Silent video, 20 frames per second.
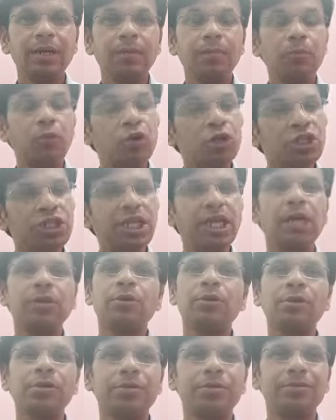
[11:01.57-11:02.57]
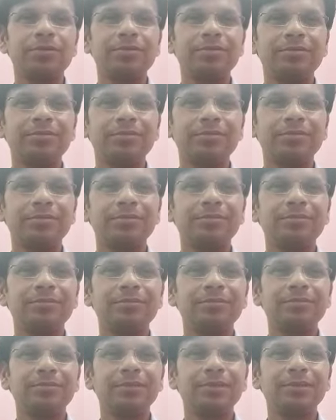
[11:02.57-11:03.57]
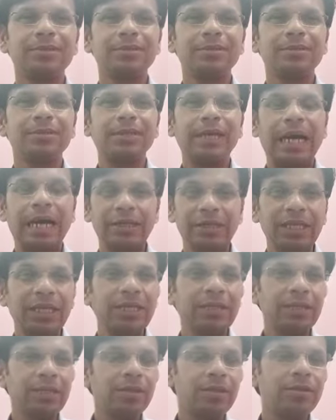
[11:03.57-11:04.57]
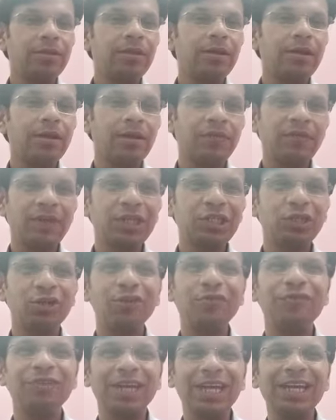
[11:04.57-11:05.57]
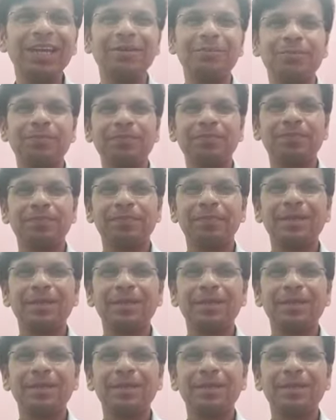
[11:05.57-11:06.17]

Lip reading: Portia is also. I think this is the effect of name,